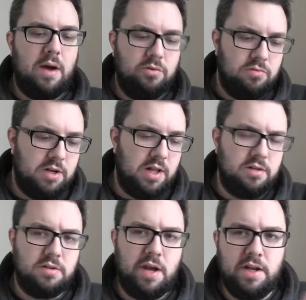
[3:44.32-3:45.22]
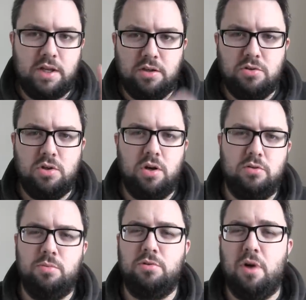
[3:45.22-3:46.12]
That was really entertaining. You should go and
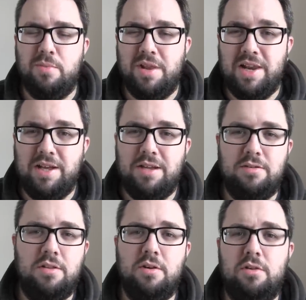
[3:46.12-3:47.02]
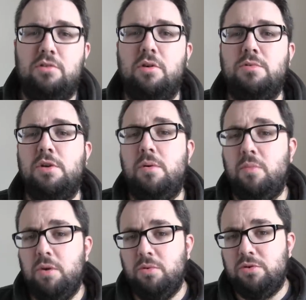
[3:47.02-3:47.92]
subscribe. The link is in the description and
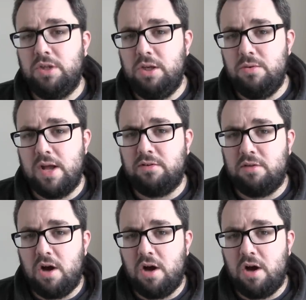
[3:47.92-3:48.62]
we will see you next